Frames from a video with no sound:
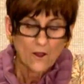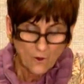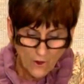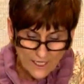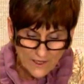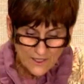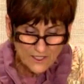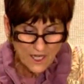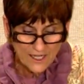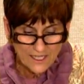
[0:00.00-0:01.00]
According to the
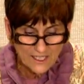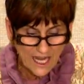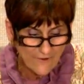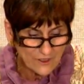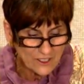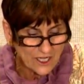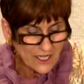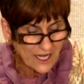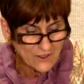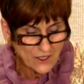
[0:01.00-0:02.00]
studies, the average
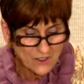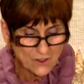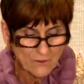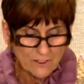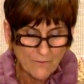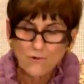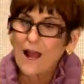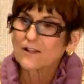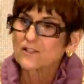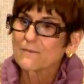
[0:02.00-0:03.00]
teenager consumes
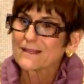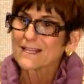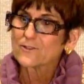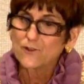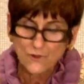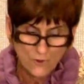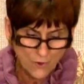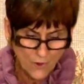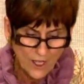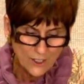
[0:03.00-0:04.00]
approximately
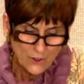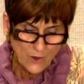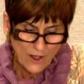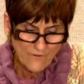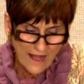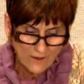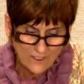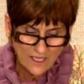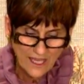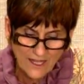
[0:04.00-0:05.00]
two 12
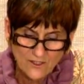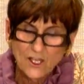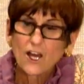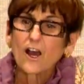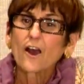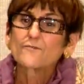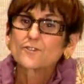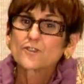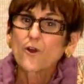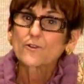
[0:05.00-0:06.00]
ounce cans of
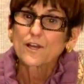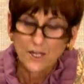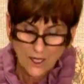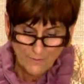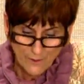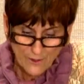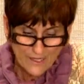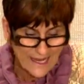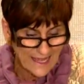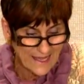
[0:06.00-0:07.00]
soda per
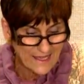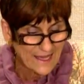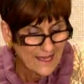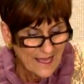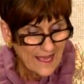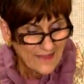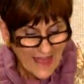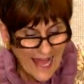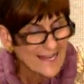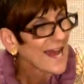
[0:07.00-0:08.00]
day.
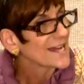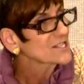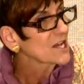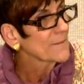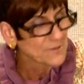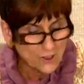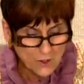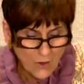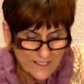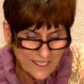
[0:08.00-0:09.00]
That adds up to
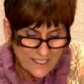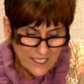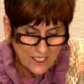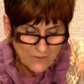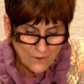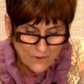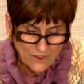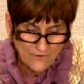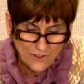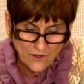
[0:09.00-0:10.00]
20
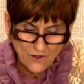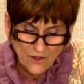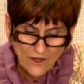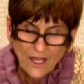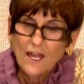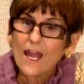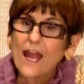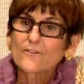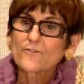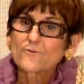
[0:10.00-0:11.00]
teaspoons of sugar
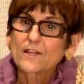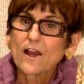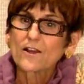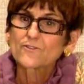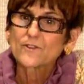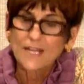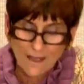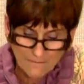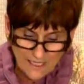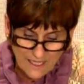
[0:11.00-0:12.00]
and 300
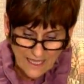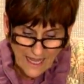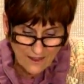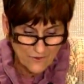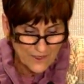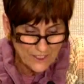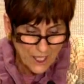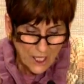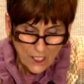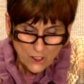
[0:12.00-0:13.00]
empty calories,
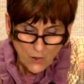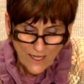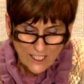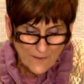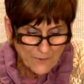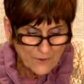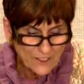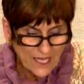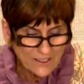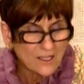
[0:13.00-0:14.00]

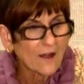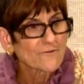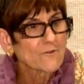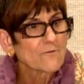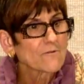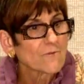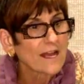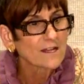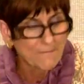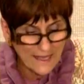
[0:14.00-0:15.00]
20% of the
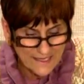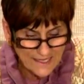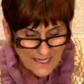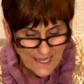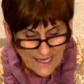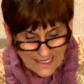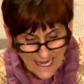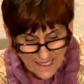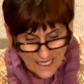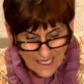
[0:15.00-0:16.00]
recommended
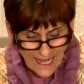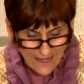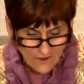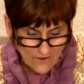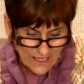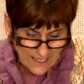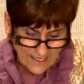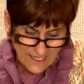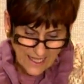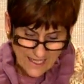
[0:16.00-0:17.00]
daily calorie
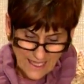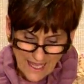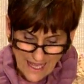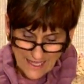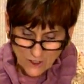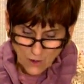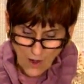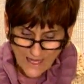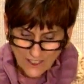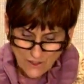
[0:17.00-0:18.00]
intake and
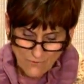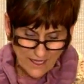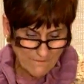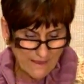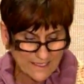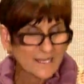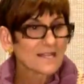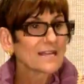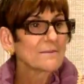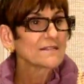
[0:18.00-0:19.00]
twice the recommended
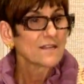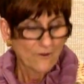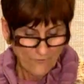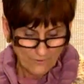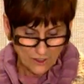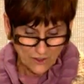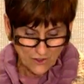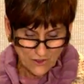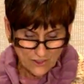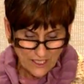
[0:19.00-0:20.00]
limit from
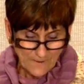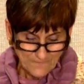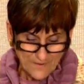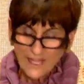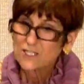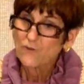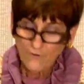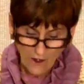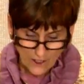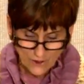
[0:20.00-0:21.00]
sugars. It's
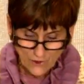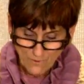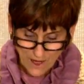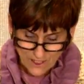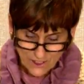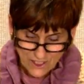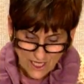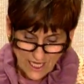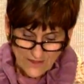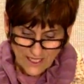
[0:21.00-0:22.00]
far too much.
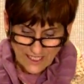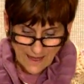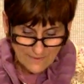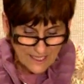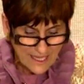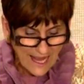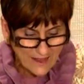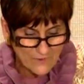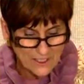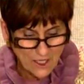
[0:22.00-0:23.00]
These empty
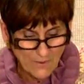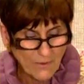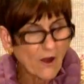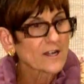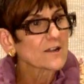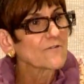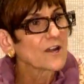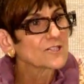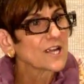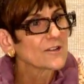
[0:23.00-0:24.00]
calories are part of
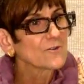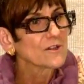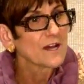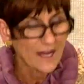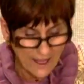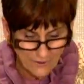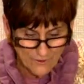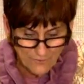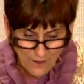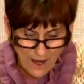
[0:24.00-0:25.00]
our general
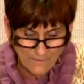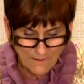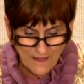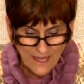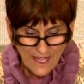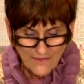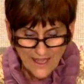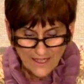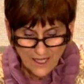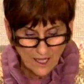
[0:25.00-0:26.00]
health problem.
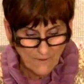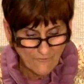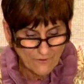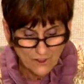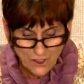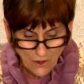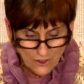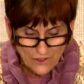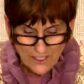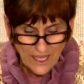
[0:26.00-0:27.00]
They can come from
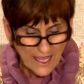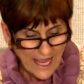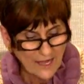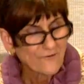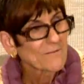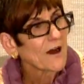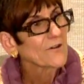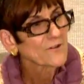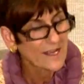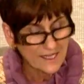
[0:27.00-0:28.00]
sodas and from
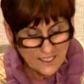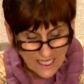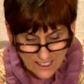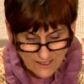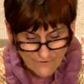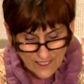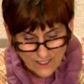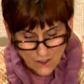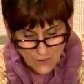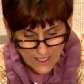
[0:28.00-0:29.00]
other excessively
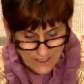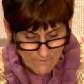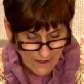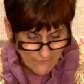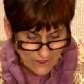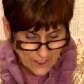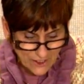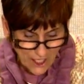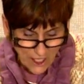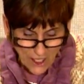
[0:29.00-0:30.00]
sweetened beverages.